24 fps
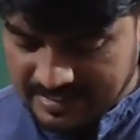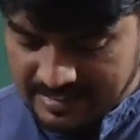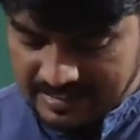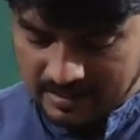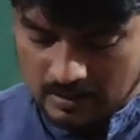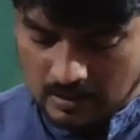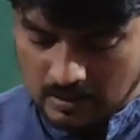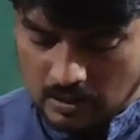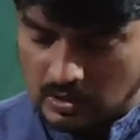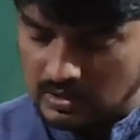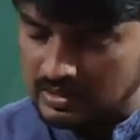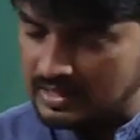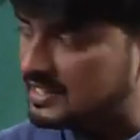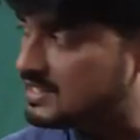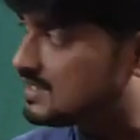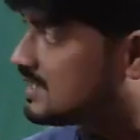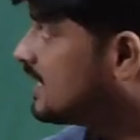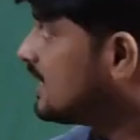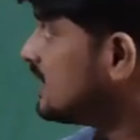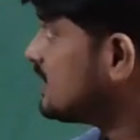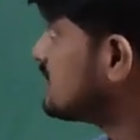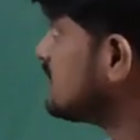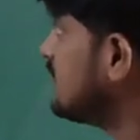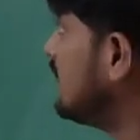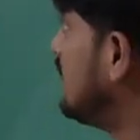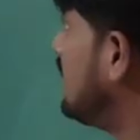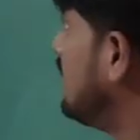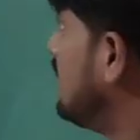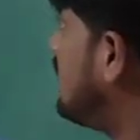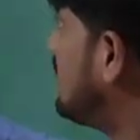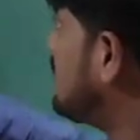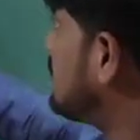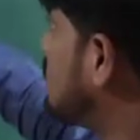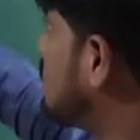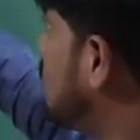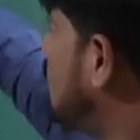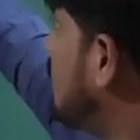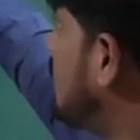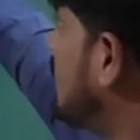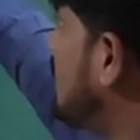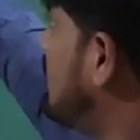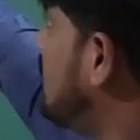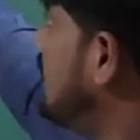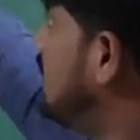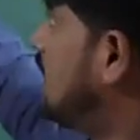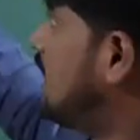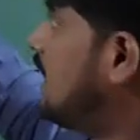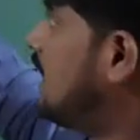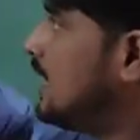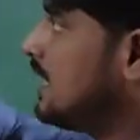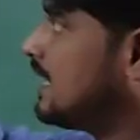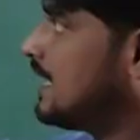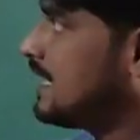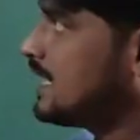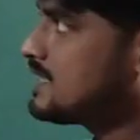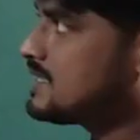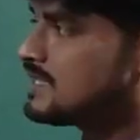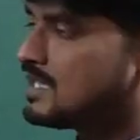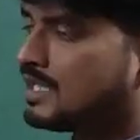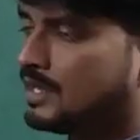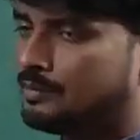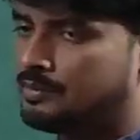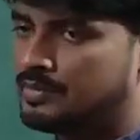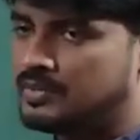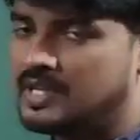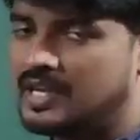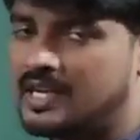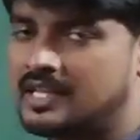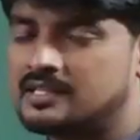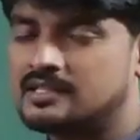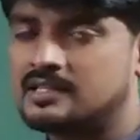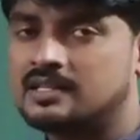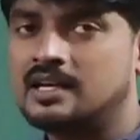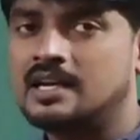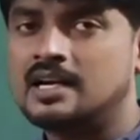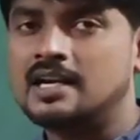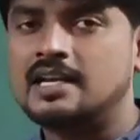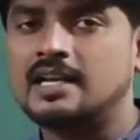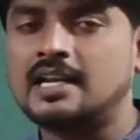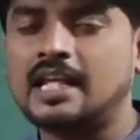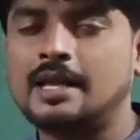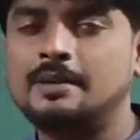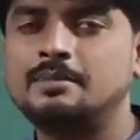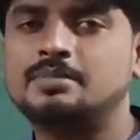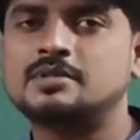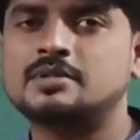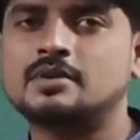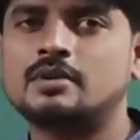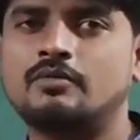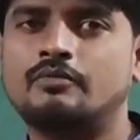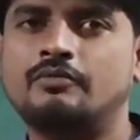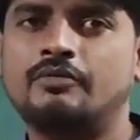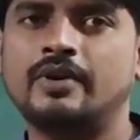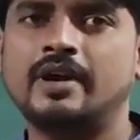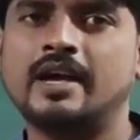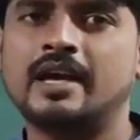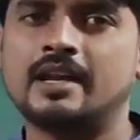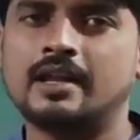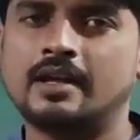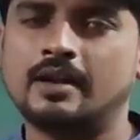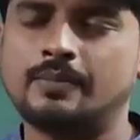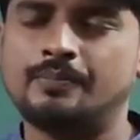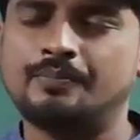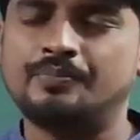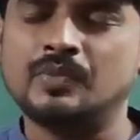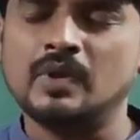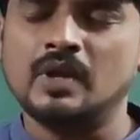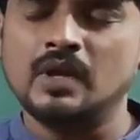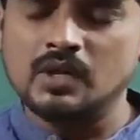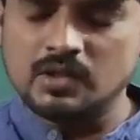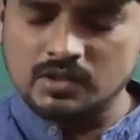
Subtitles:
studying all these things, let's go to the next type, that is types of error.